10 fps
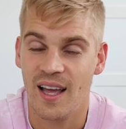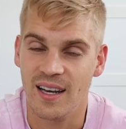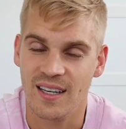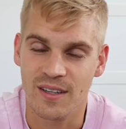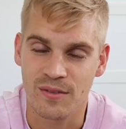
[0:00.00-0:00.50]

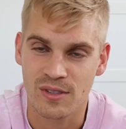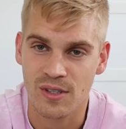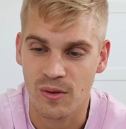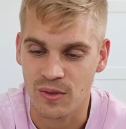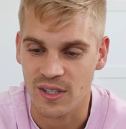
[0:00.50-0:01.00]
and in
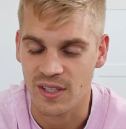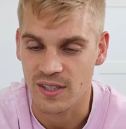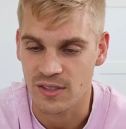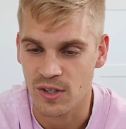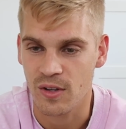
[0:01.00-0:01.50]
result, you can
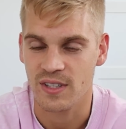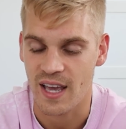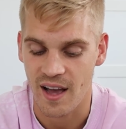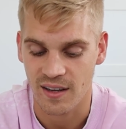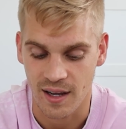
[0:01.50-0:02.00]
control
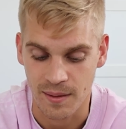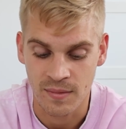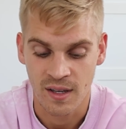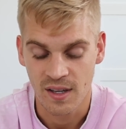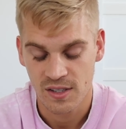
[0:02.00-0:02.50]
the outcome.